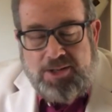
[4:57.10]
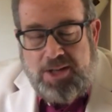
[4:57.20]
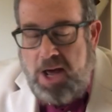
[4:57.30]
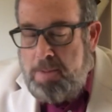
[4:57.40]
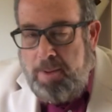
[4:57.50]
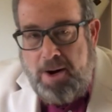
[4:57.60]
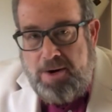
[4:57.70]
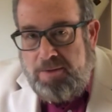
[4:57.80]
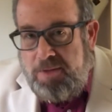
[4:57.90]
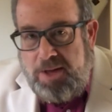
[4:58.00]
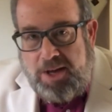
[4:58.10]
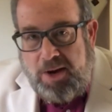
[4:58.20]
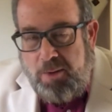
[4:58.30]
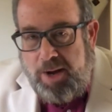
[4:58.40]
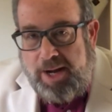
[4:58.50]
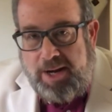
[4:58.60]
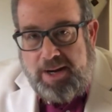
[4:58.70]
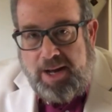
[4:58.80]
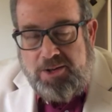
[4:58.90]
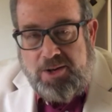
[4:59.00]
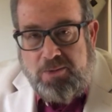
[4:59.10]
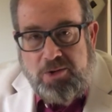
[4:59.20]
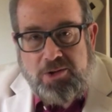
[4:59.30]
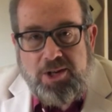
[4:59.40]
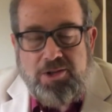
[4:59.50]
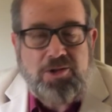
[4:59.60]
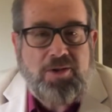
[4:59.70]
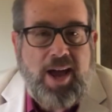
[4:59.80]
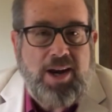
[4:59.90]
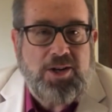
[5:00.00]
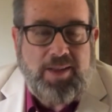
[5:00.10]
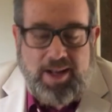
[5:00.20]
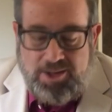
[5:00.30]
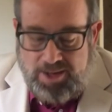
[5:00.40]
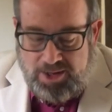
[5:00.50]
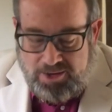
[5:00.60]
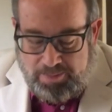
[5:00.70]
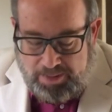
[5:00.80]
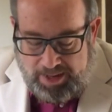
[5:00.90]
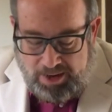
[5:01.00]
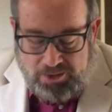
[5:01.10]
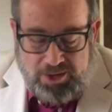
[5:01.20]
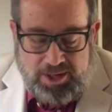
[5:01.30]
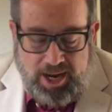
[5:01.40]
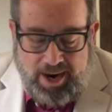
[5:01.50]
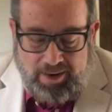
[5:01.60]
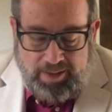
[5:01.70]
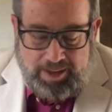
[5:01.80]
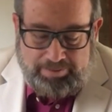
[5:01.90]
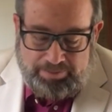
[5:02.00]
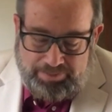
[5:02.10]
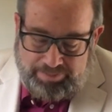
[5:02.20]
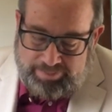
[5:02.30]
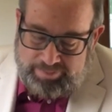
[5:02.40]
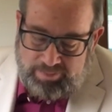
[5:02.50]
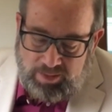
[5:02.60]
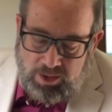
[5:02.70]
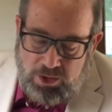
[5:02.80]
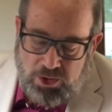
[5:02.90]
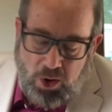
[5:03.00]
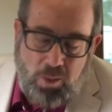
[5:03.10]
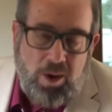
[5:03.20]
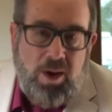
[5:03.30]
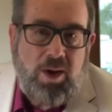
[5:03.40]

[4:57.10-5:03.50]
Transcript: not a part of the recognize and resist strategy. That's something else entirely. So